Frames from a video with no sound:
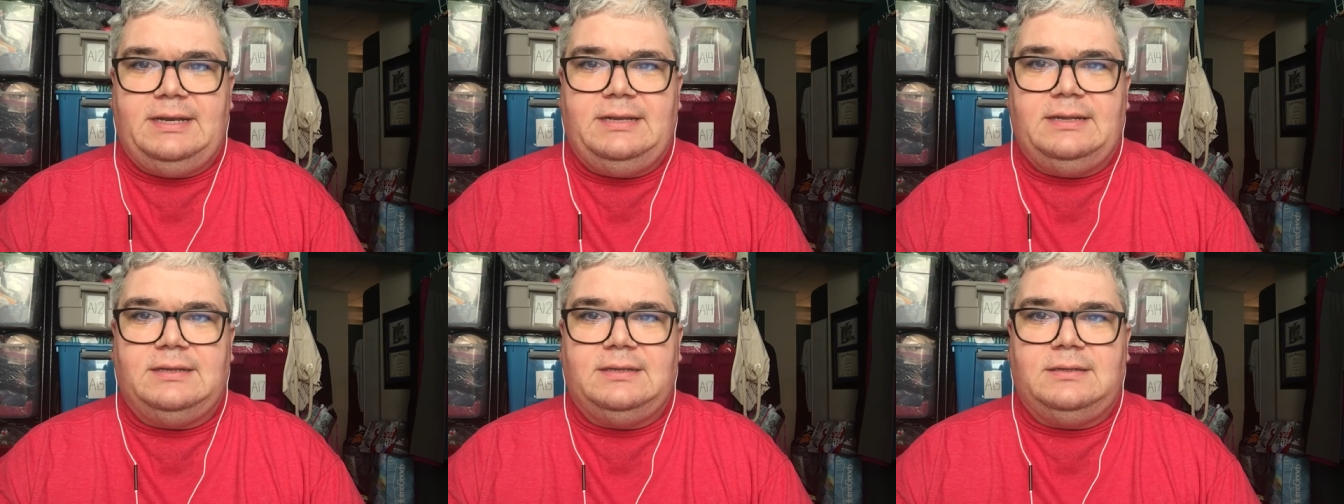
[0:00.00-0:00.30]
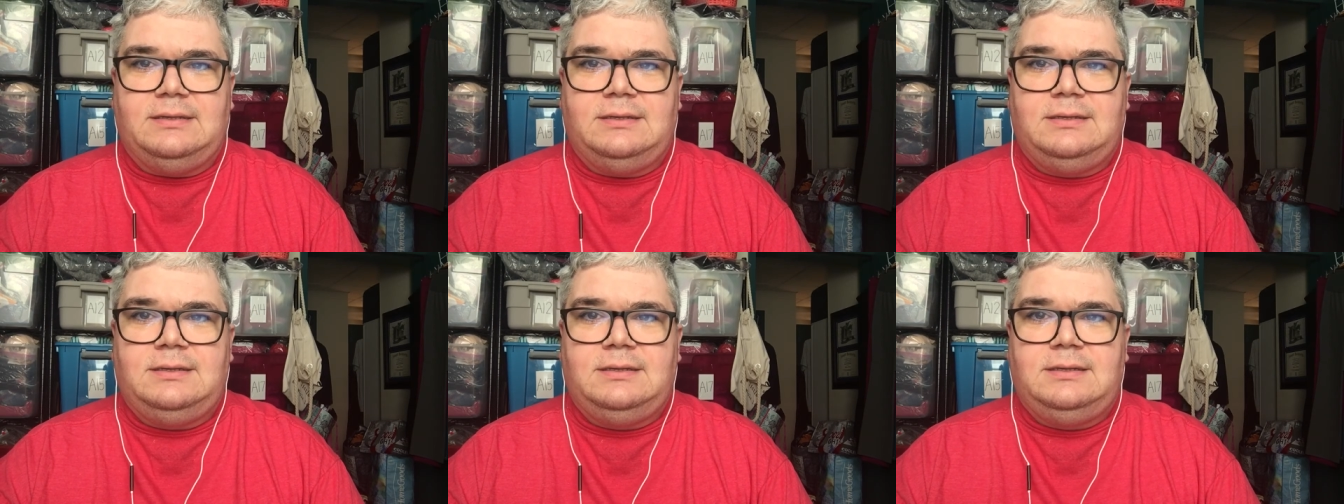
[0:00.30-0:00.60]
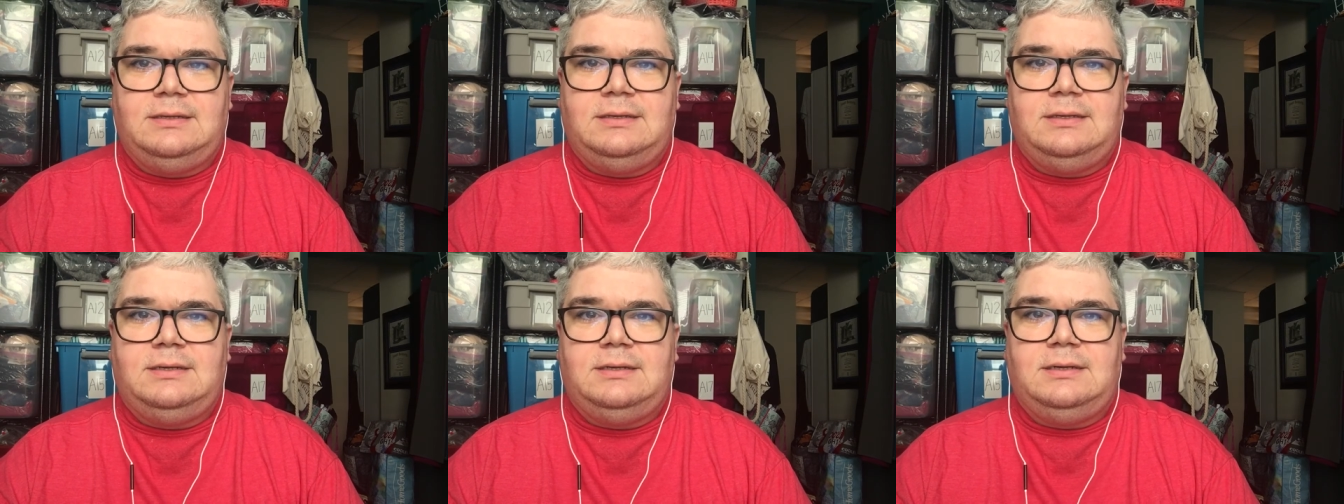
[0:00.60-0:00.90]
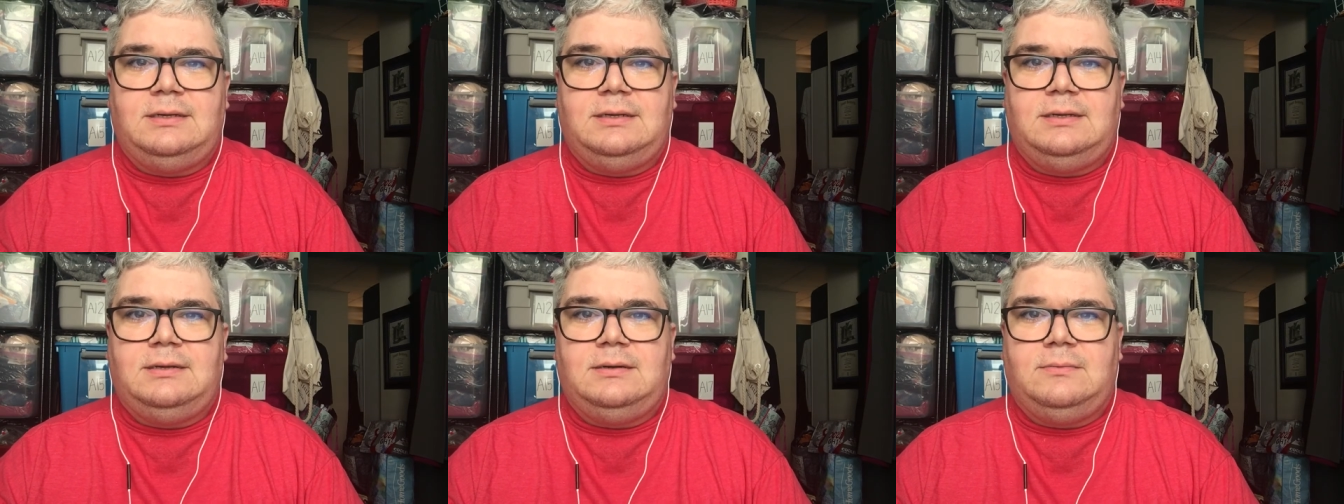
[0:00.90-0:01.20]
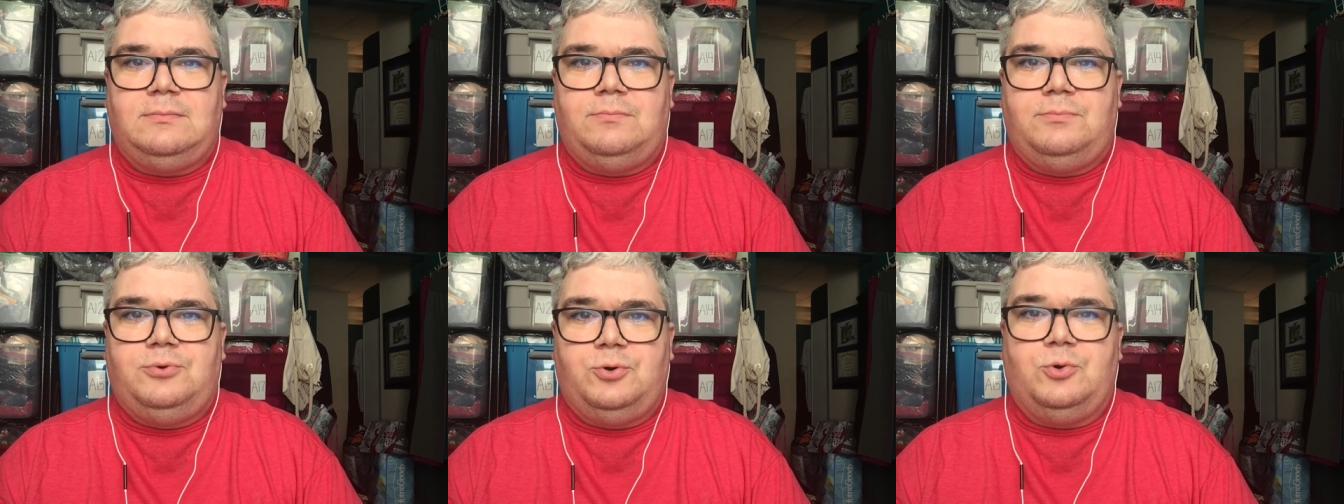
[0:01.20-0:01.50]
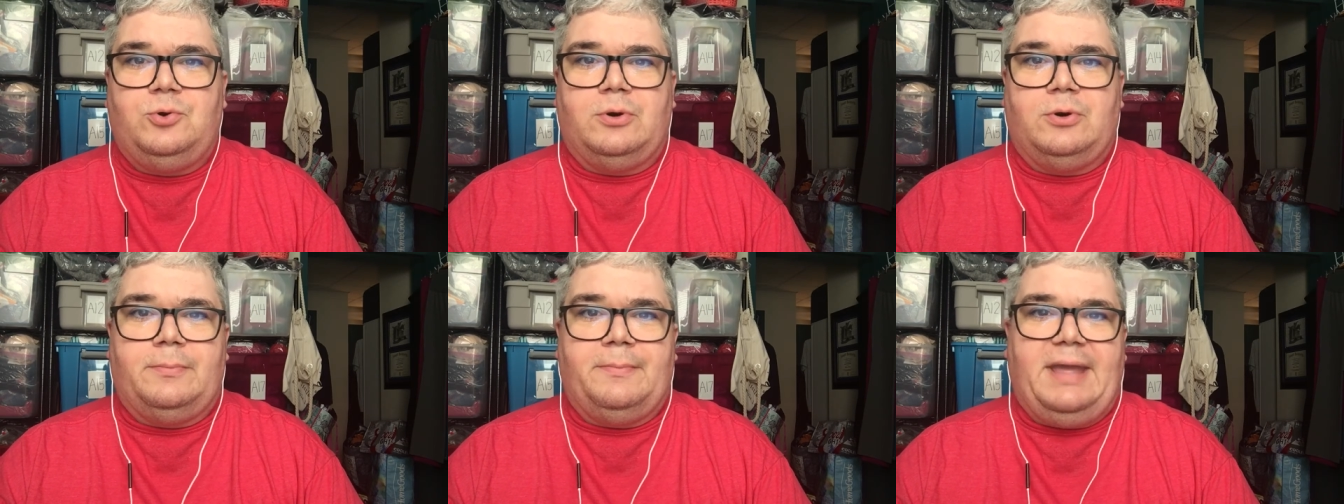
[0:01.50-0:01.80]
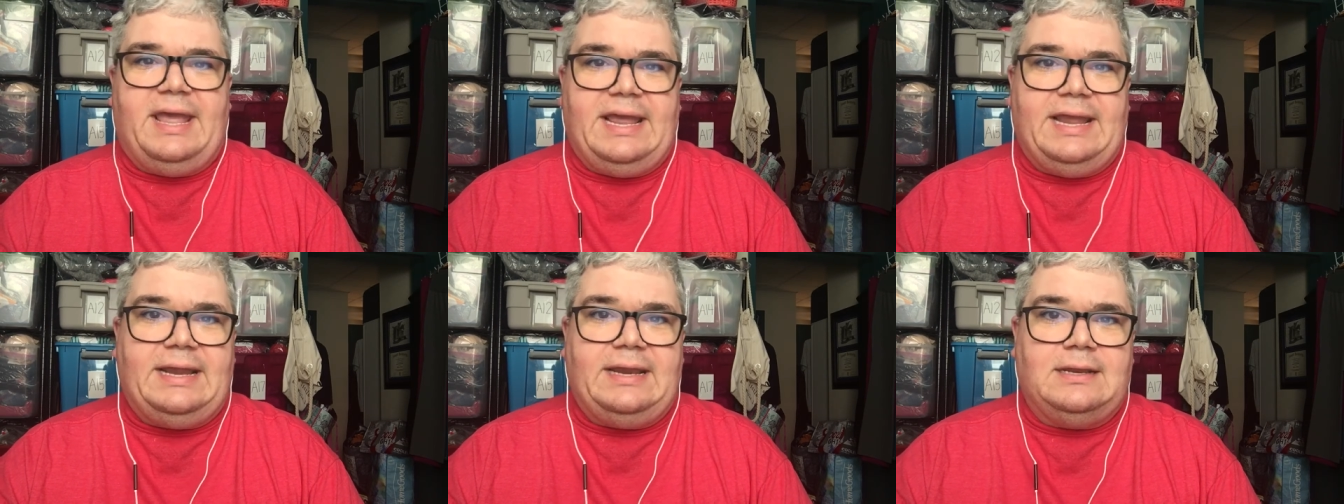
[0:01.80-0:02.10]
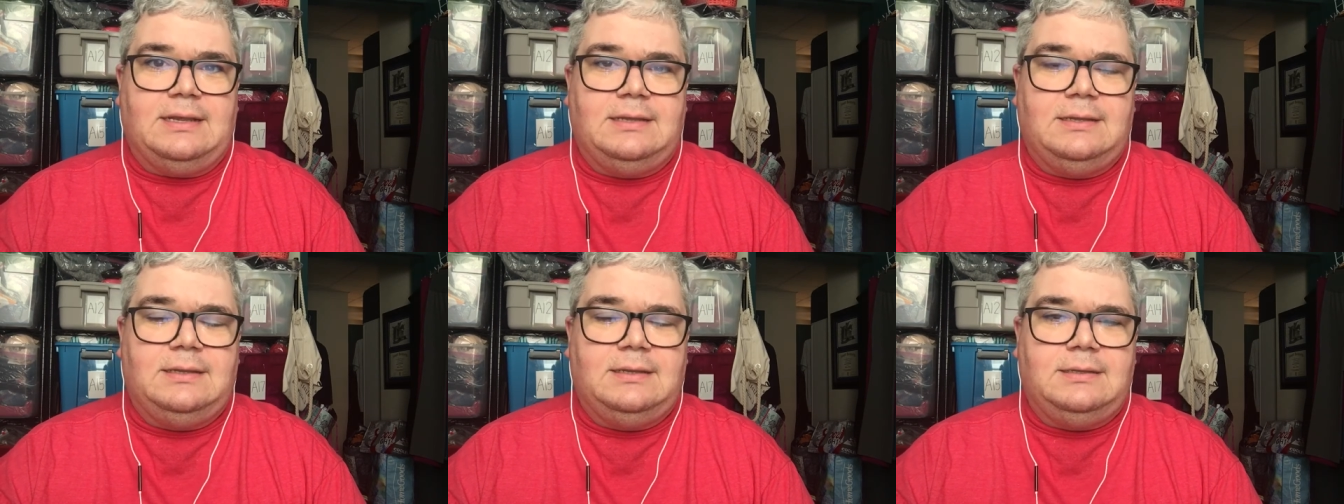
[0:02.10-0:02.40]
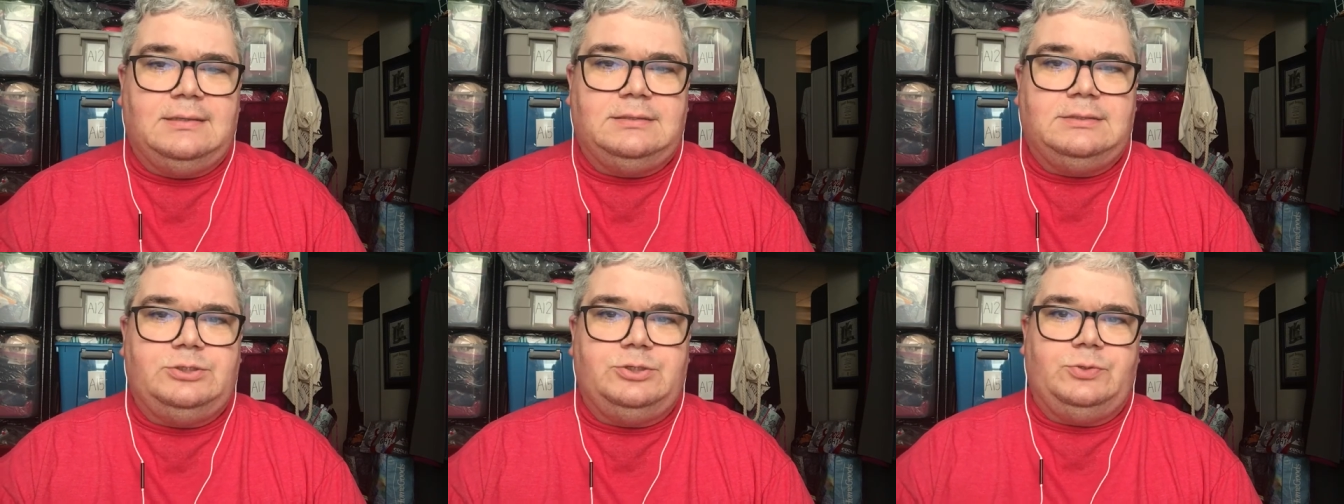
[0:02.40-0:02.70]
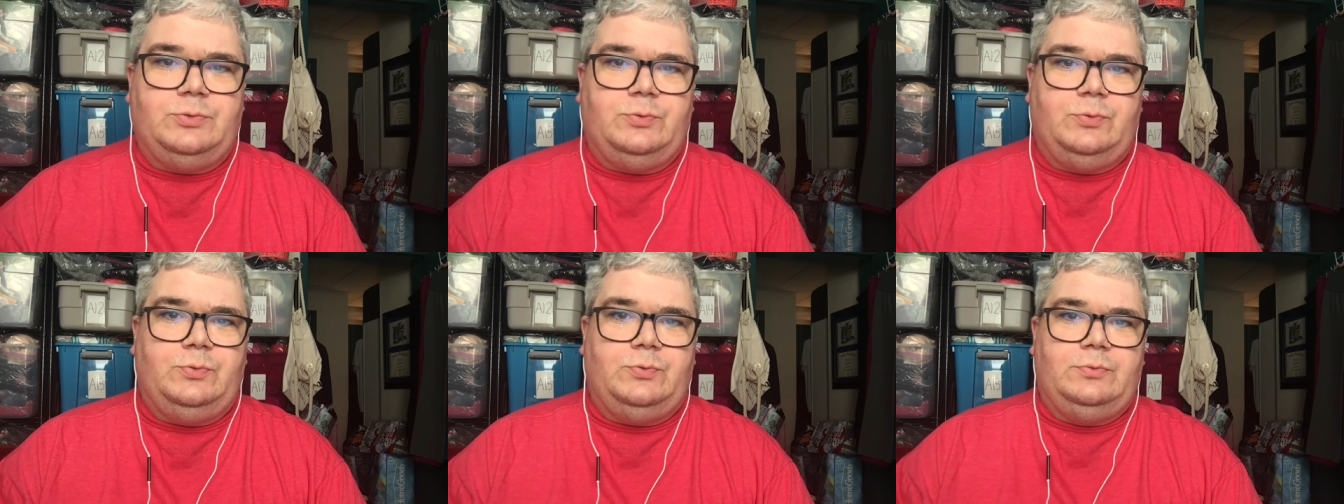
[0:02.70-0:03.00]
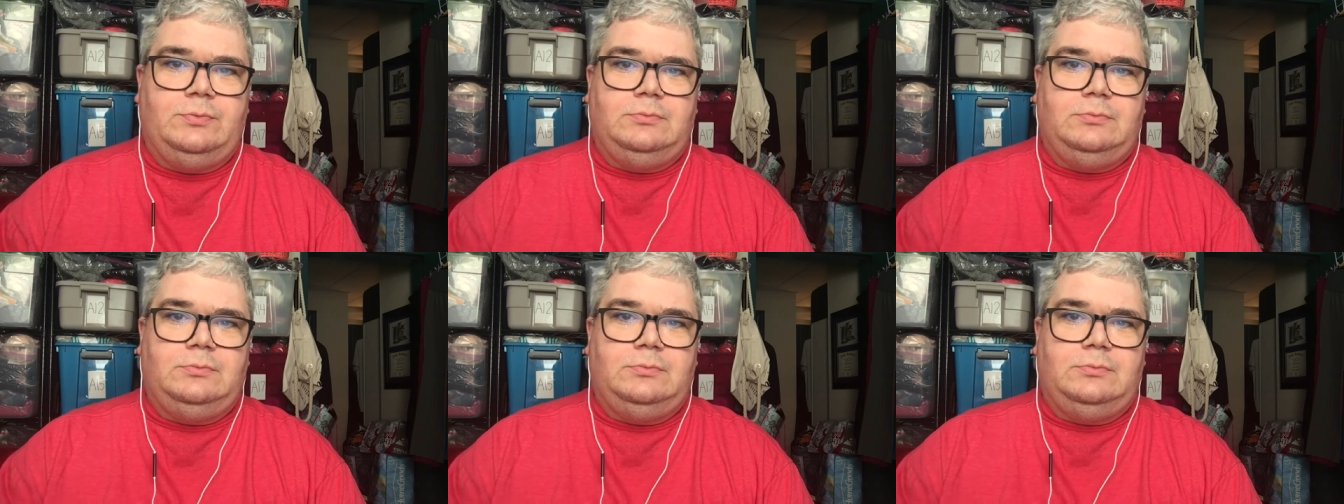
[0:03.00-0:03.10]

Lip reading: to Brewer, Maine to